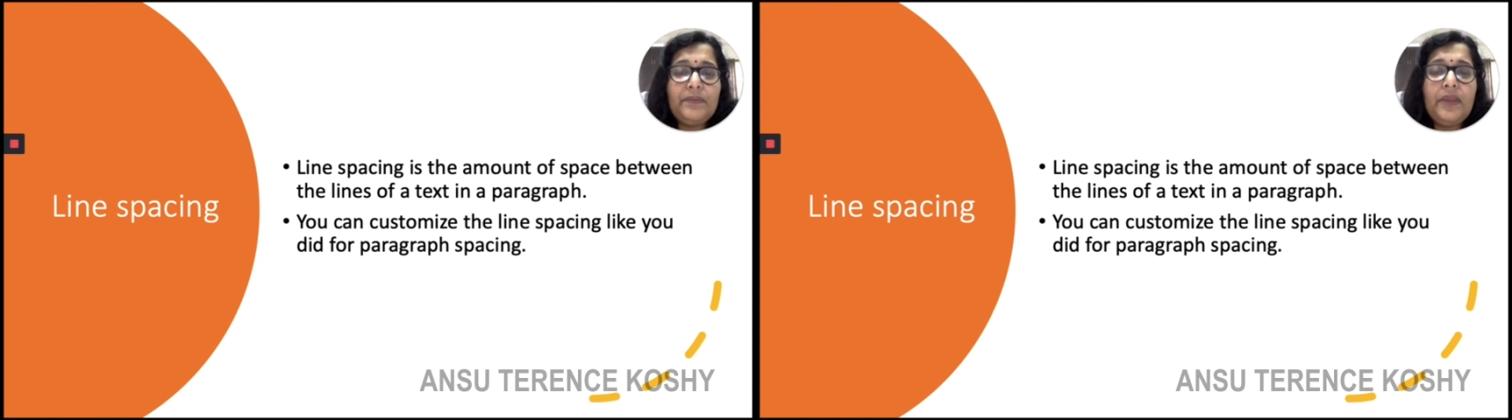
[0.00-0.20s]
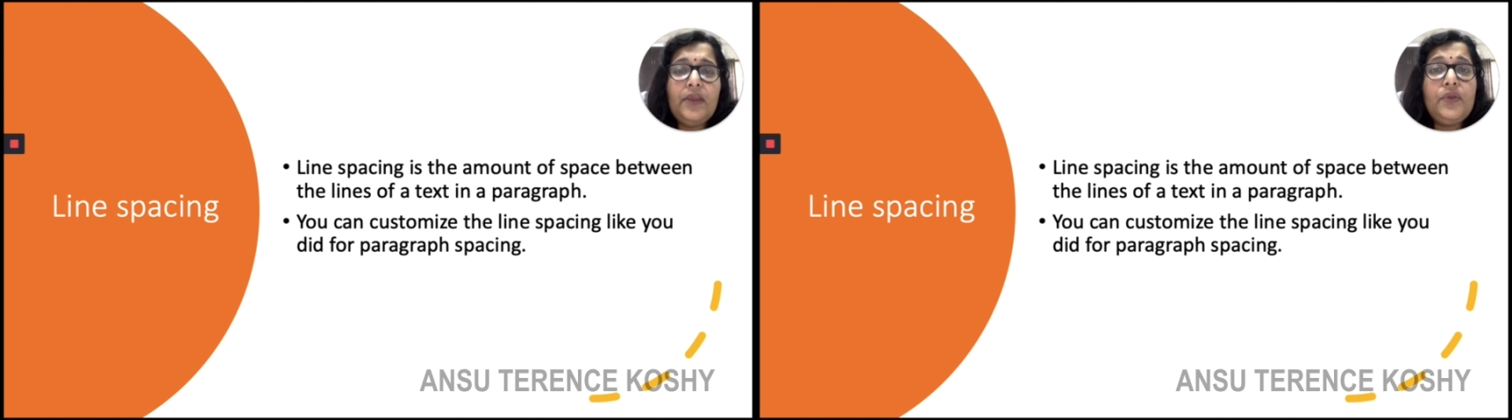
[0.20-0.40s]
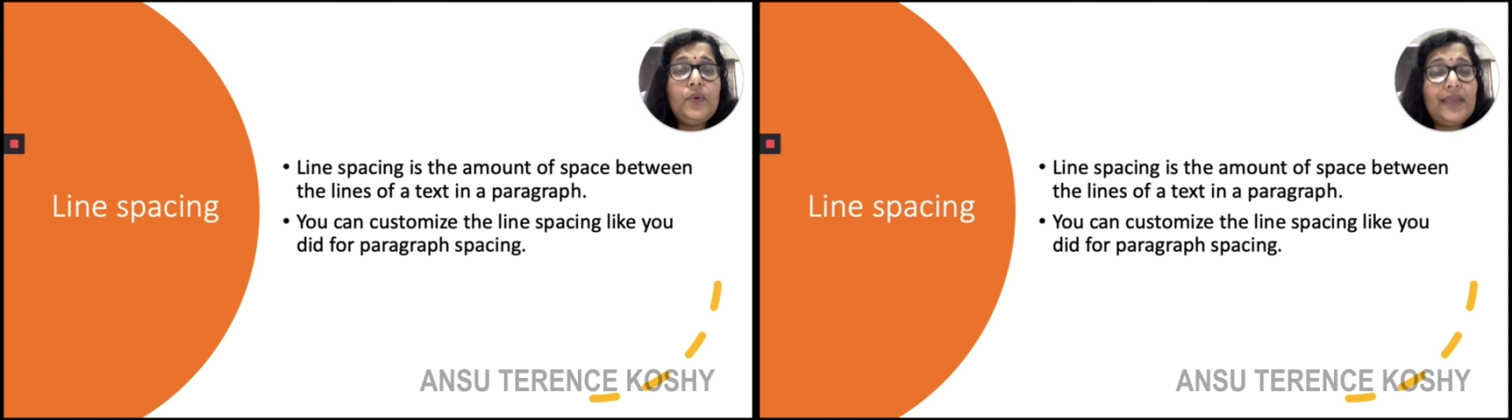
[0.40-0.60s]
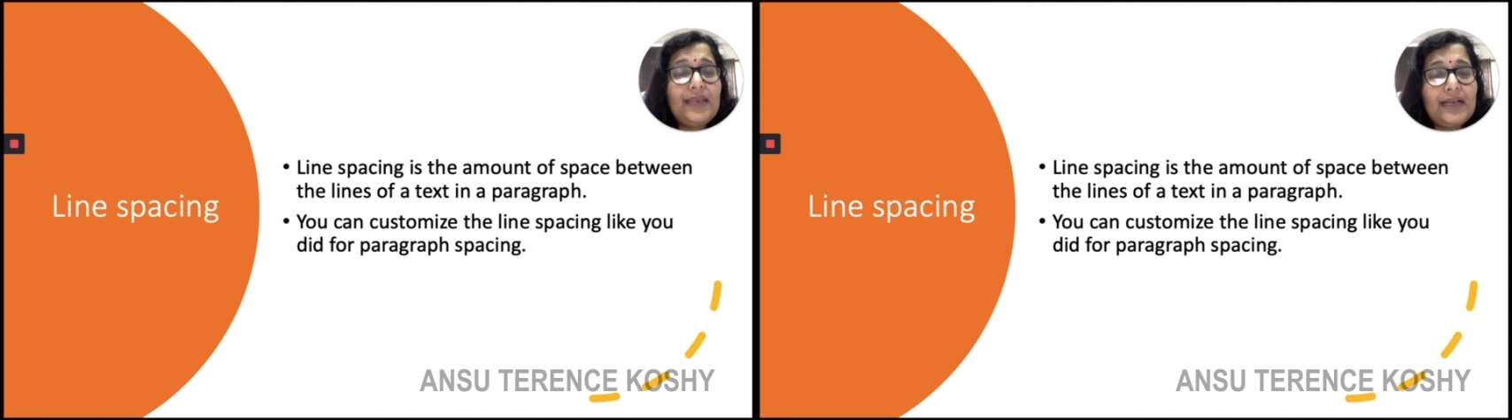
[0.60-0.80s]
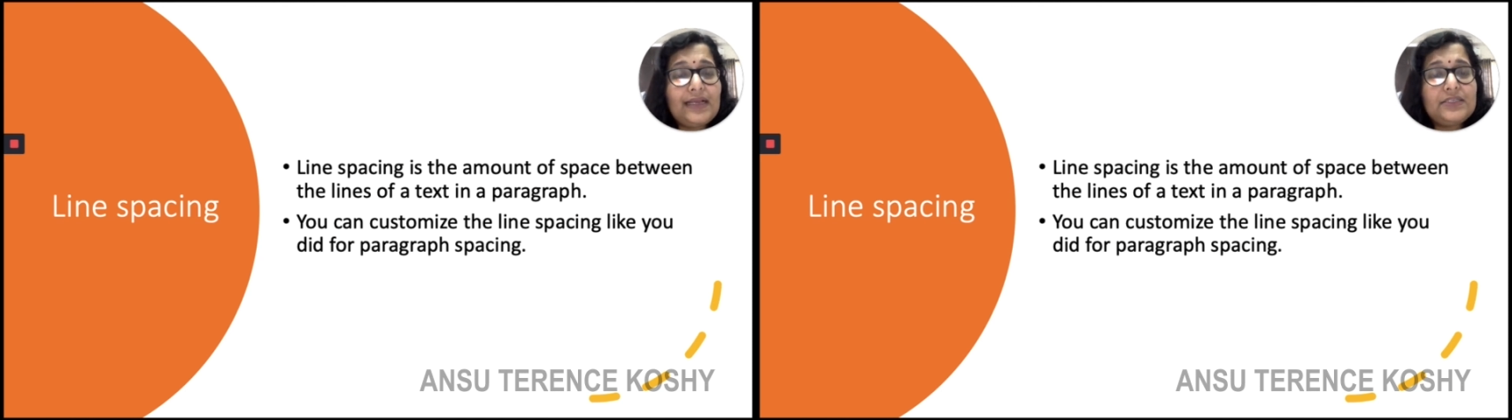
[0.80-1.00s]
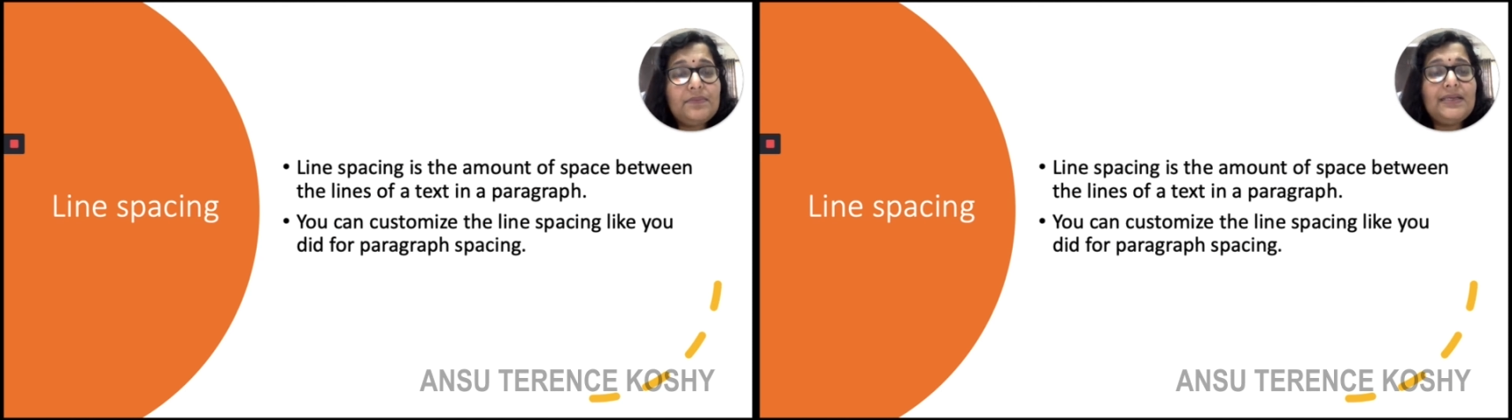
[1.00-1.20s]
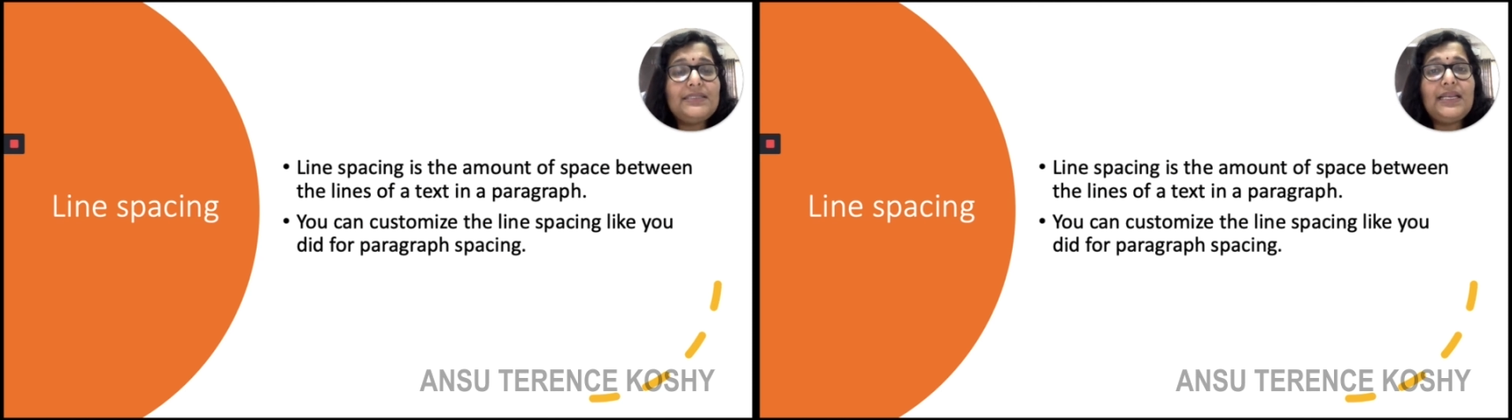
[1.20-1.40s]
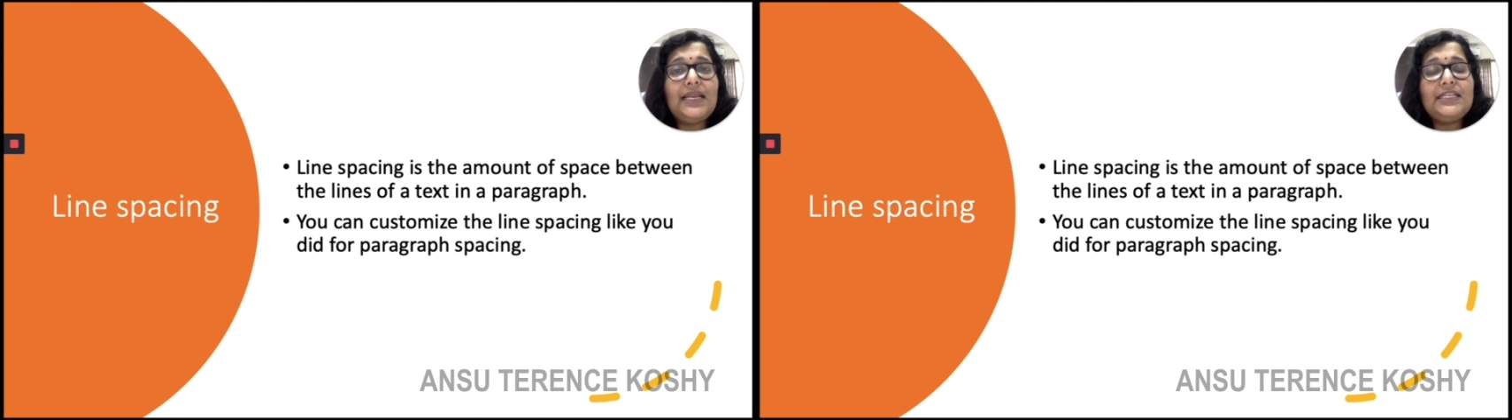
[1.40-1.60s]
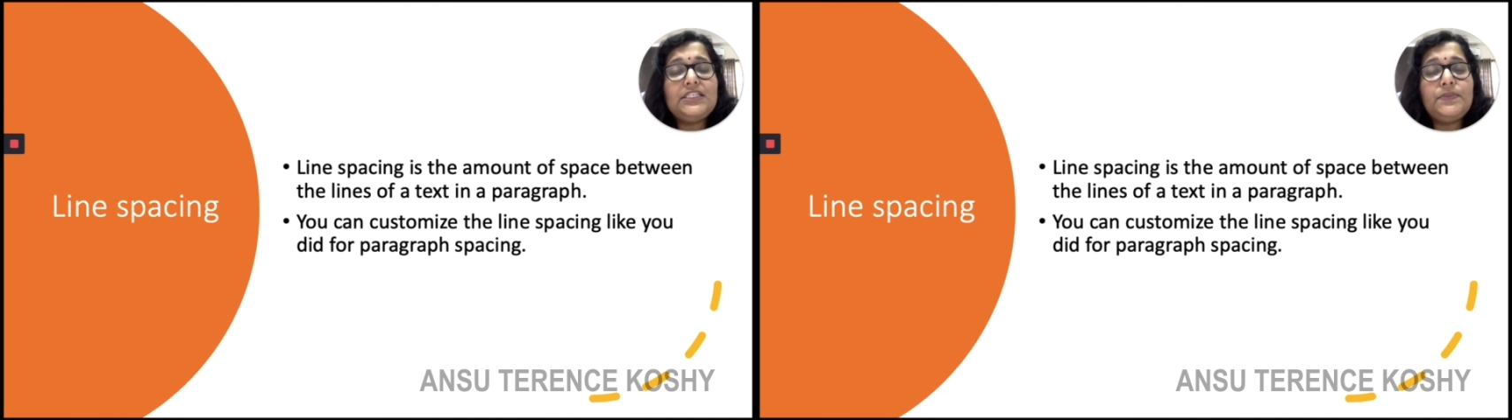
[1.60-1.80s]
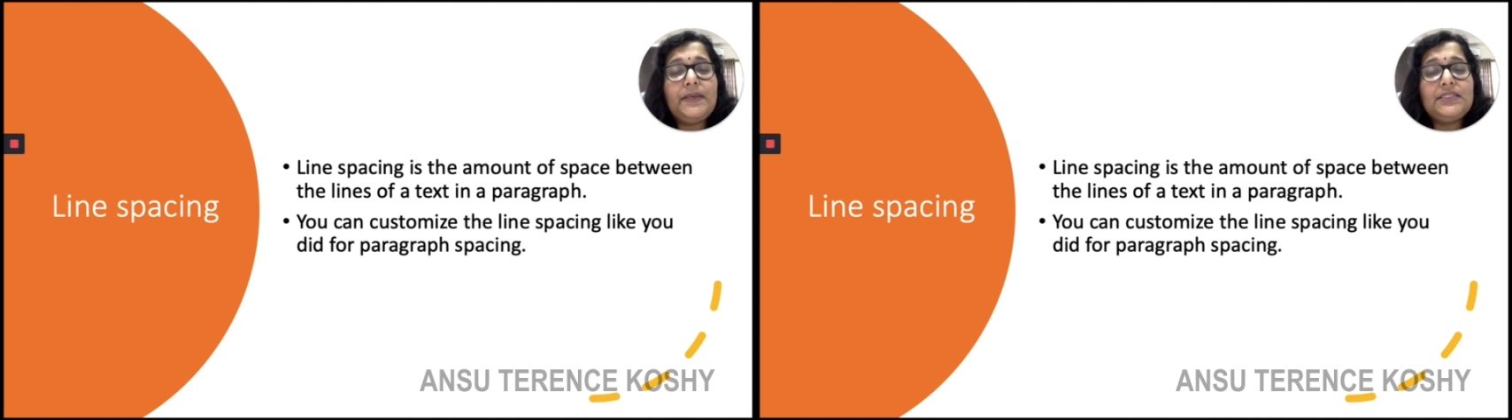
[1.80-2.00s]
You can customize the line
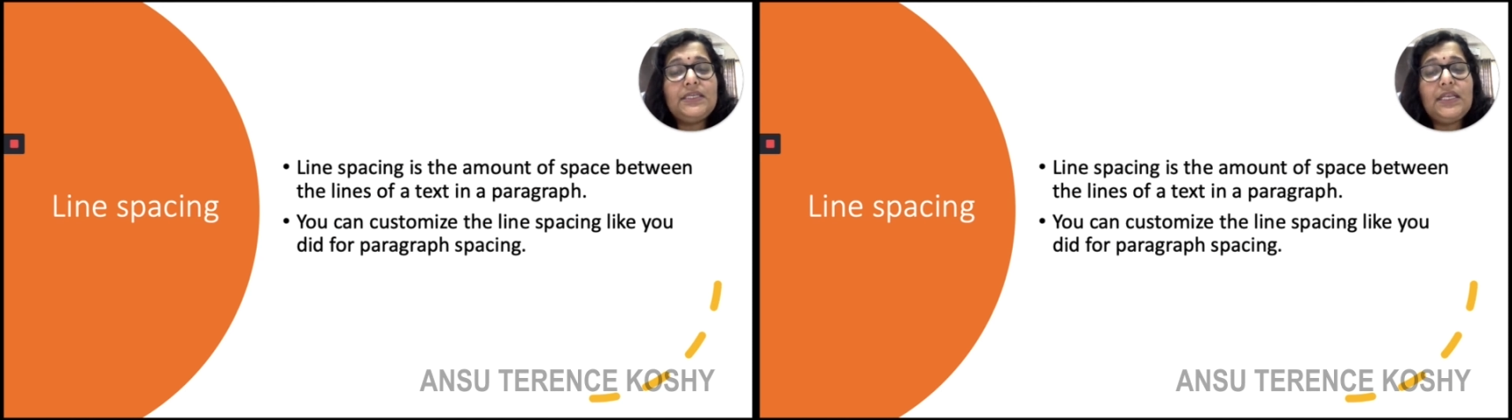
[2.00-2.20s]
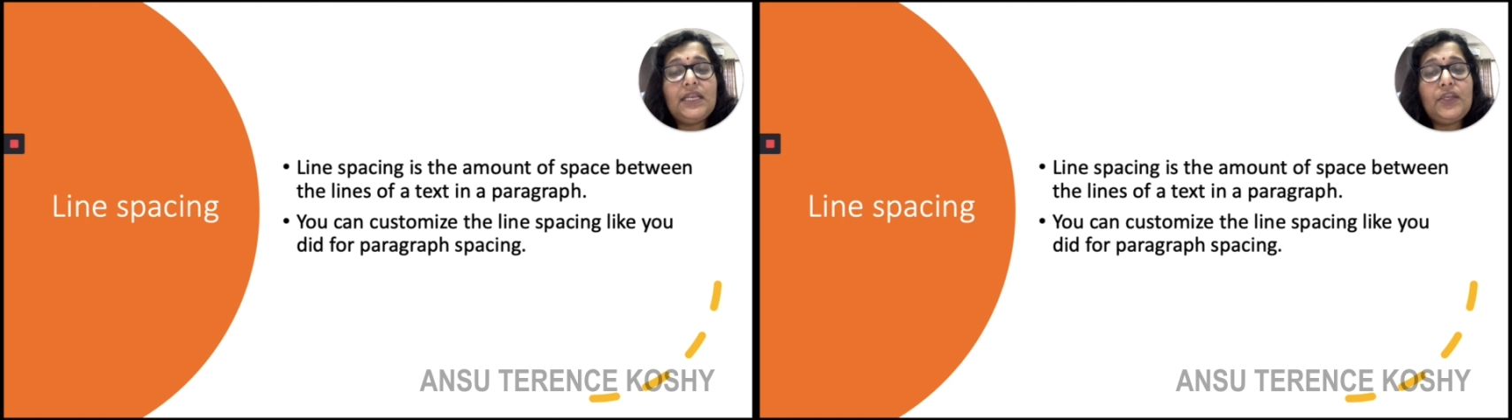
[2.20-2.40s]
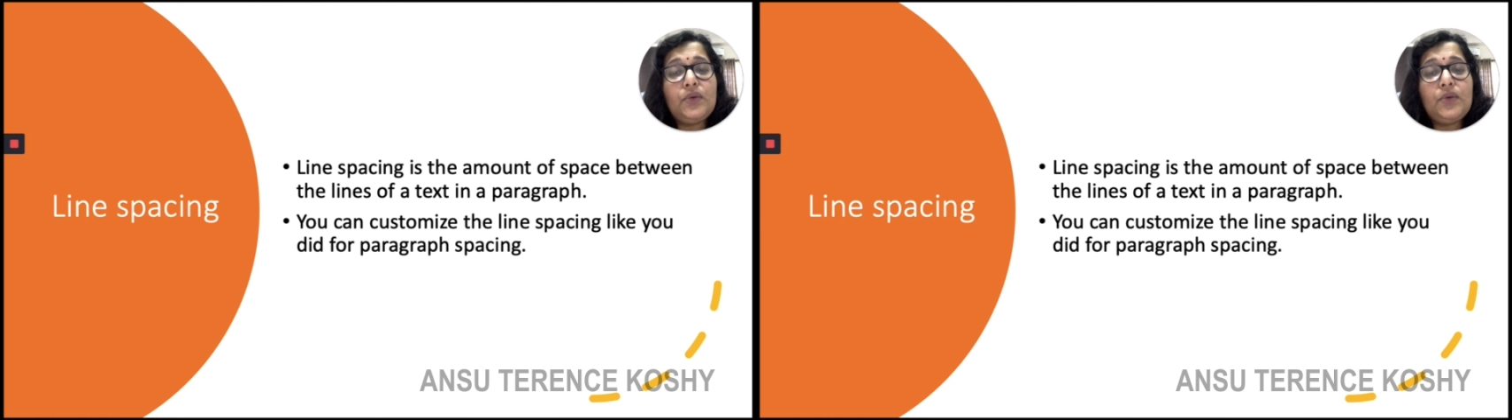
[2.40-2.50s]
spacing like